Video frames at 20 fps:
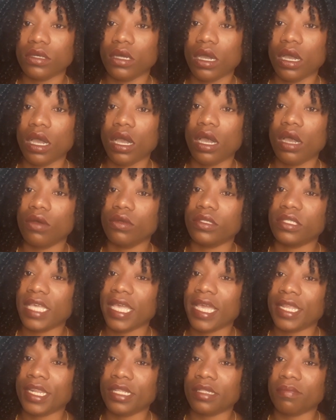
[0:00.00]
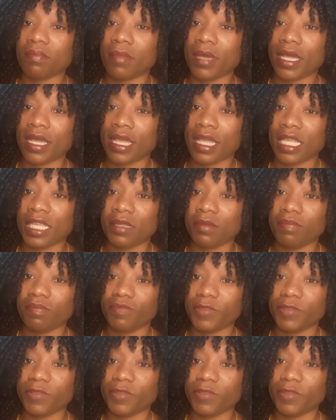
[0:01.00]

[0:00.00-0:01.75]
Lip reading: how to edit my